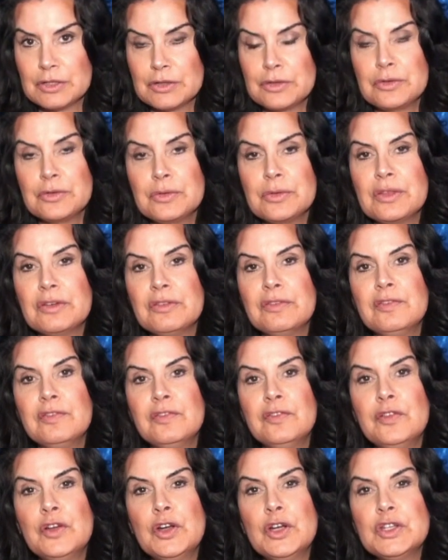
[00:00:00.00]
through the
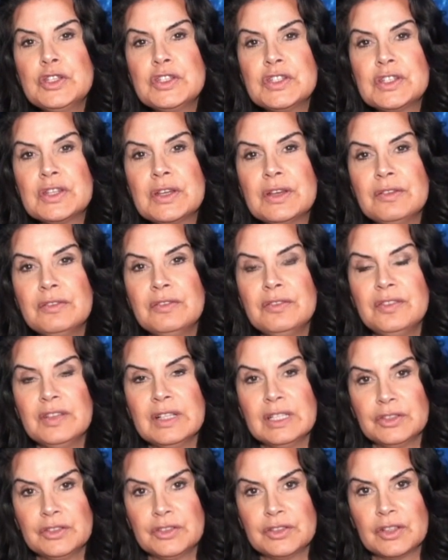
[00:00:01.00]
first
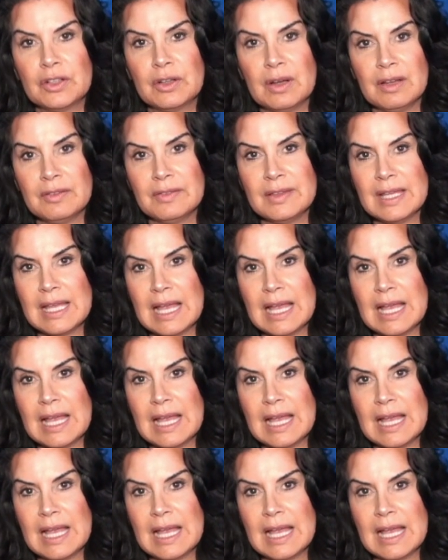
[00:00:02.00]
filter of